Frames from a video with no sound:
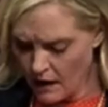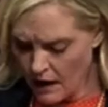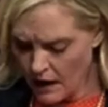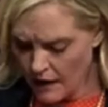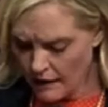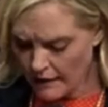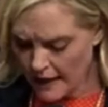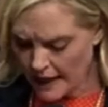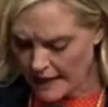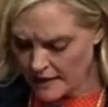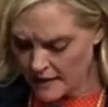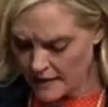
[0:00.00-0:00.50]

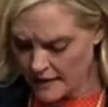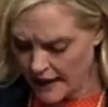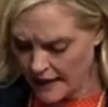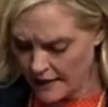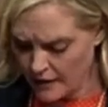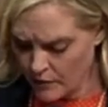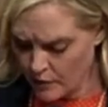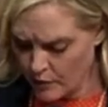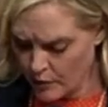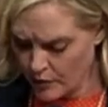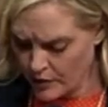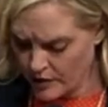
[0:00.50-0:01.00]
Last night,
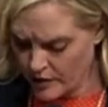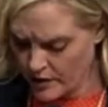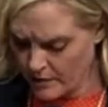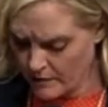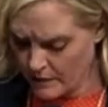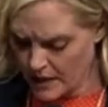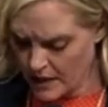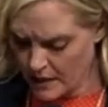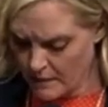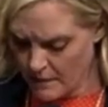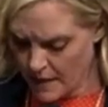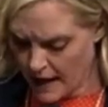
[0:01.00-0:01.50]
the Rules
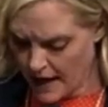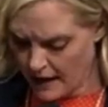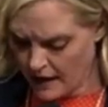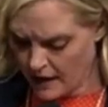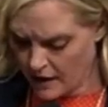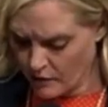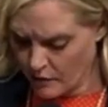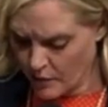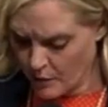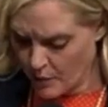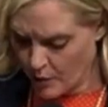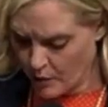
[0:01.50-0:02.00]
Committee met
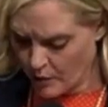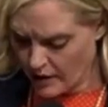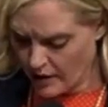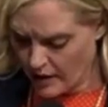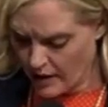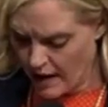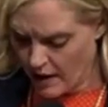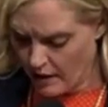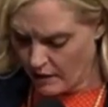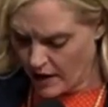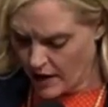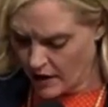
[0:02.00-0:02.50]
and reported
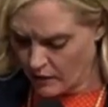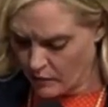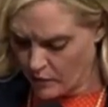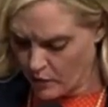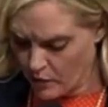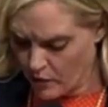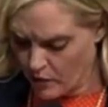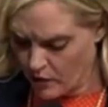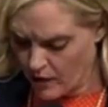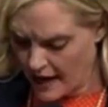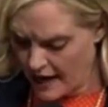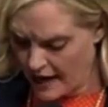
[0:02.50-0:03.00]
out a
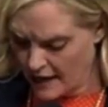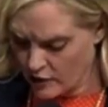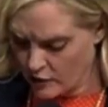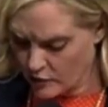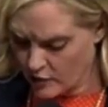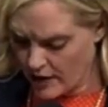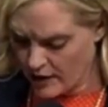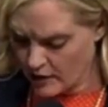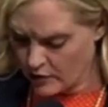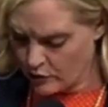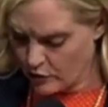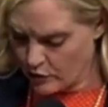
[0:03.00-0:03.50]
rule,
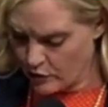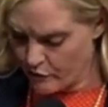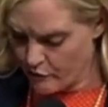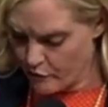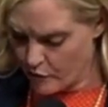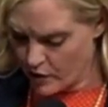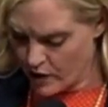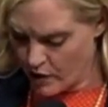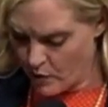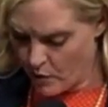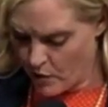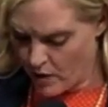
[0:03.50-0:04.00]
H-Res
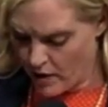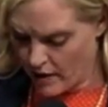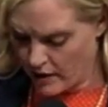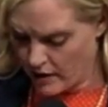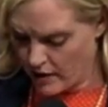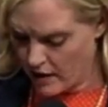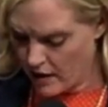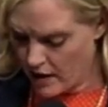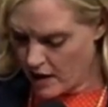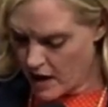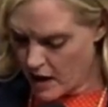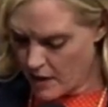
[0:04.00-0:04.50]

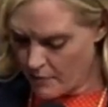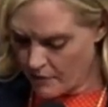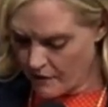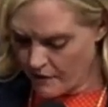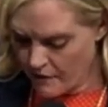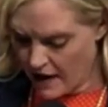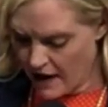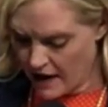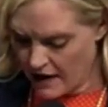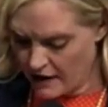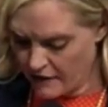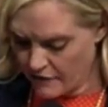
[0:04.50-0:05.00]
241,
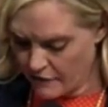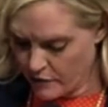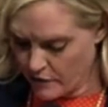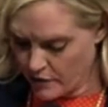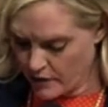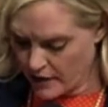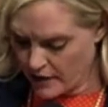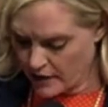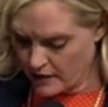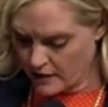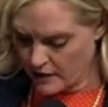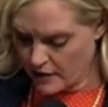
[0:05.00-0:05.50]
providing for
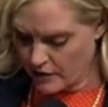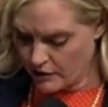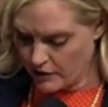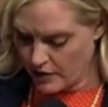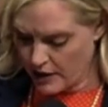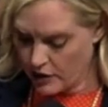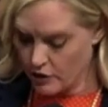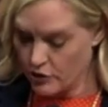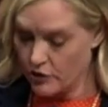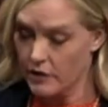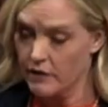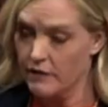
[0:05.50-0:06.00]

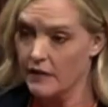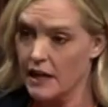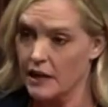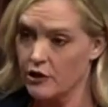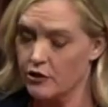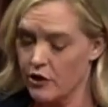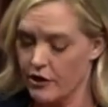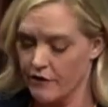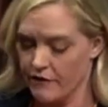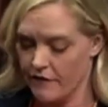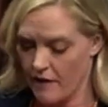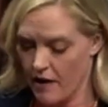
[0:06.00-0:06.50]
consideration of
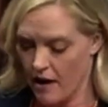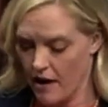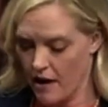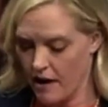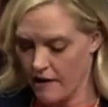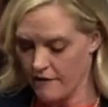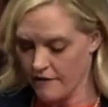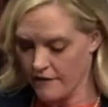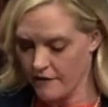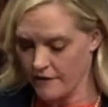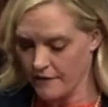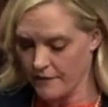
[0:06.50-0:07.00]
H.R.
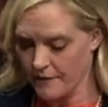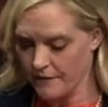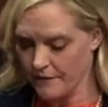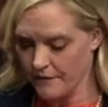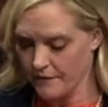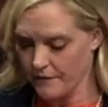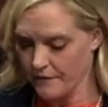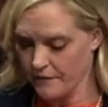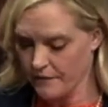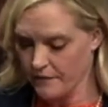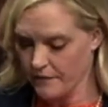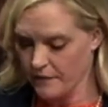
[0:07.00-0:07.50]
5.
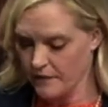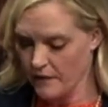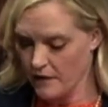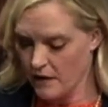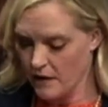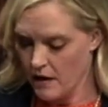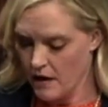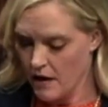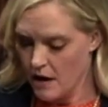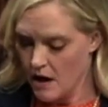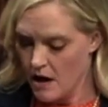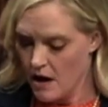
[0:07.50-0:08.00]

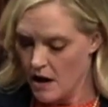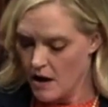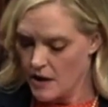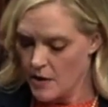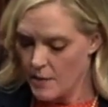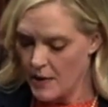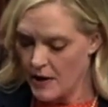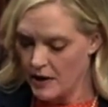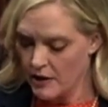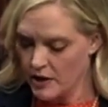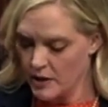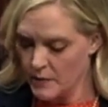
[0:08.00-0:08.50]
The
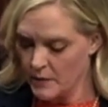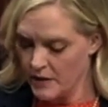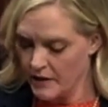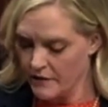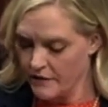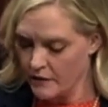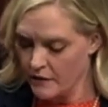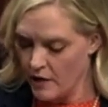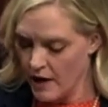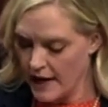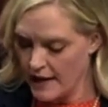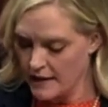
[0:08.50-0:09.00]
Parents' Bill
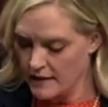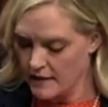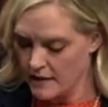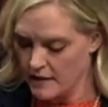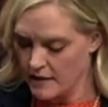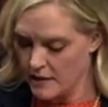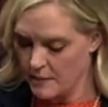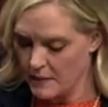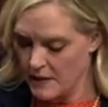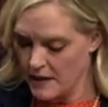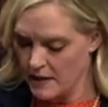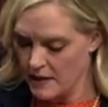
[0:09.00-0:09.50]
of Rights is
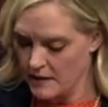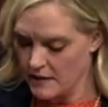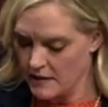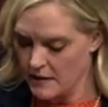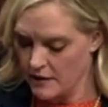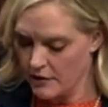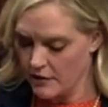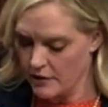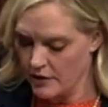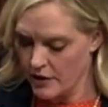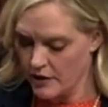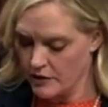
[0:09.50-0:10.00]
to be
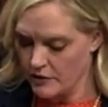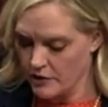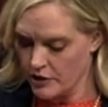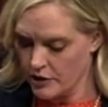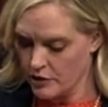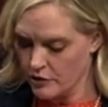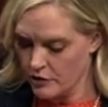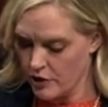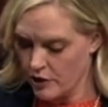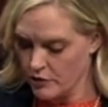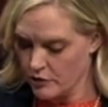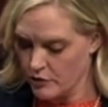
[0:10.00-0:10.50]
considered under a
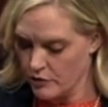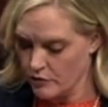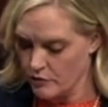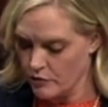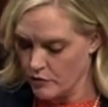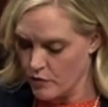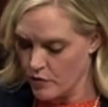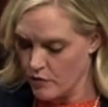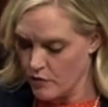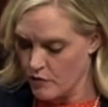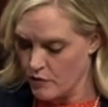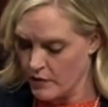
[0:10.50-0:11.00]
structured
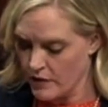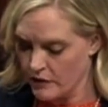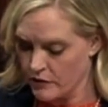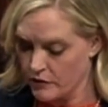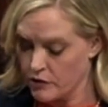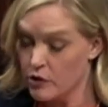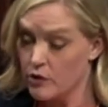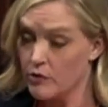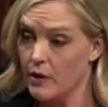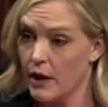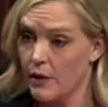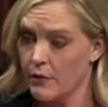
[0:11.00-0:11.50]
rule with
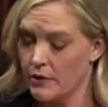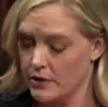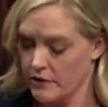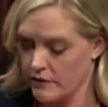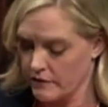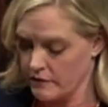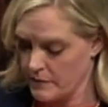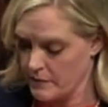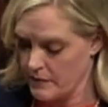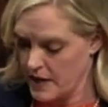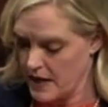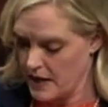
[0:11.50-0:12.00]
2 hours
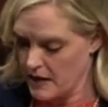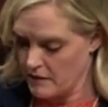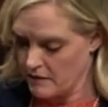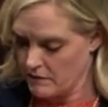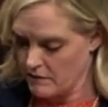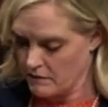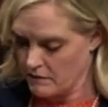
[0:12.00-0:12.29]
of debate,